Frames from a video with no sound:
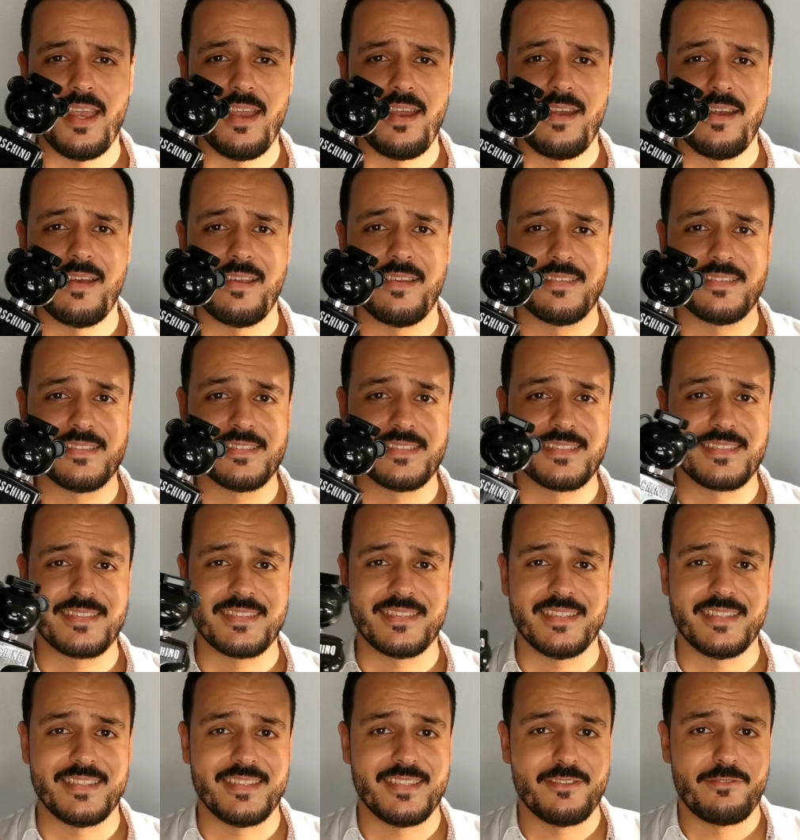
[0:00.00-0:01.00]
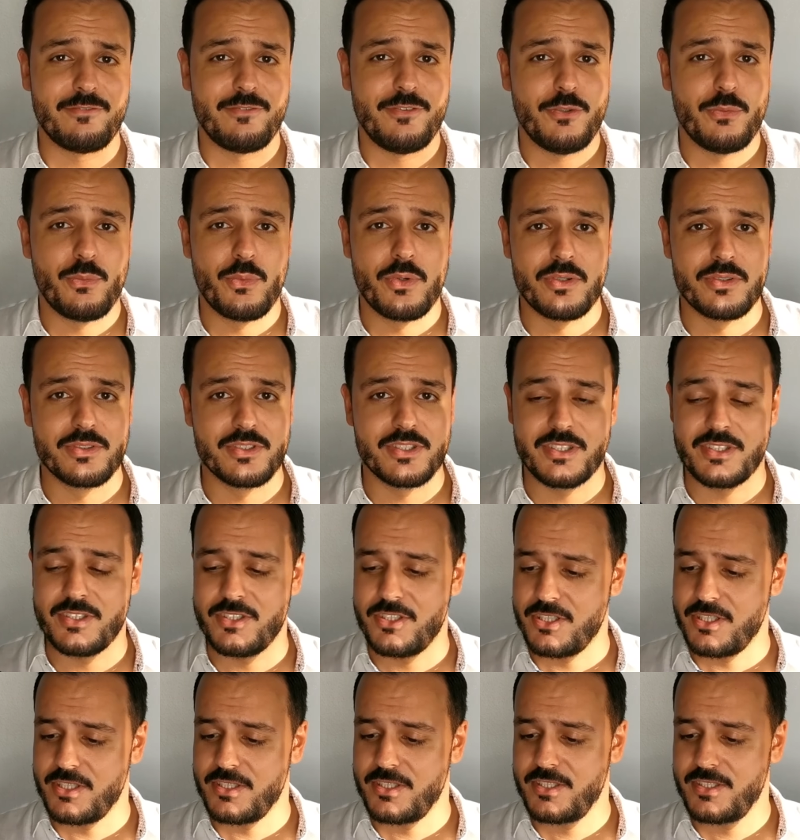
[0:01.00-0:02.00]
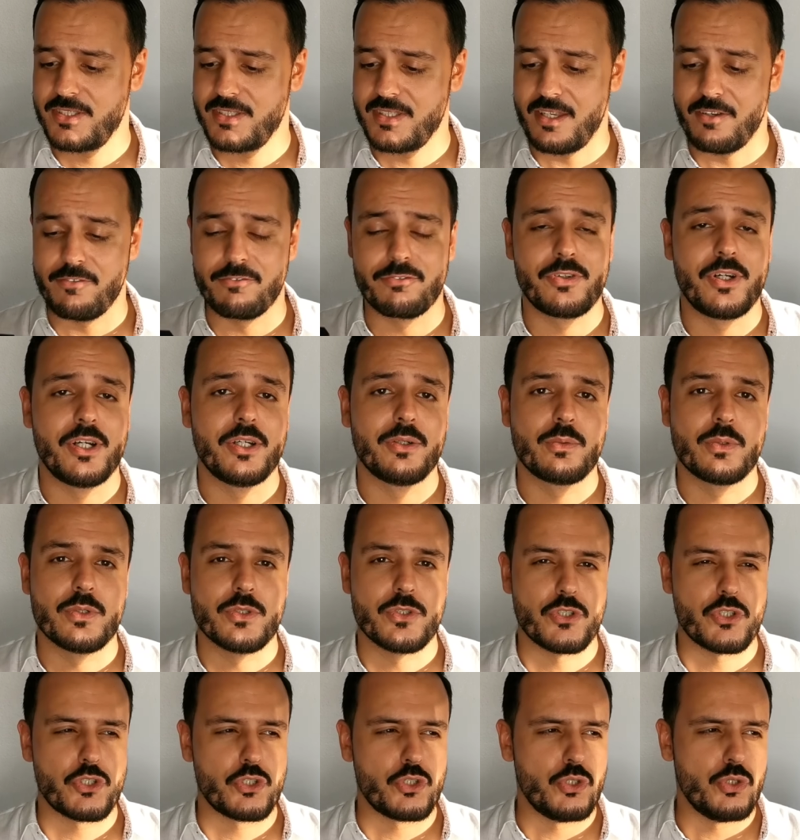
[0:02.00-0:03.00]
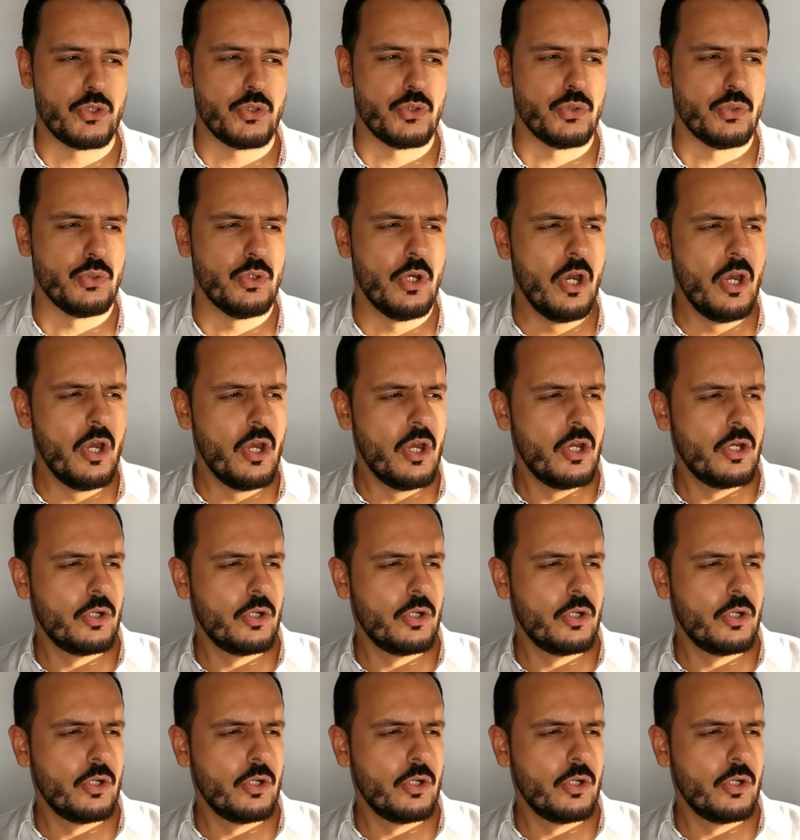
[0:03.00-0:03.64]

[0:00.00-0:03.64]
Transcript: and if you want just a fragrance to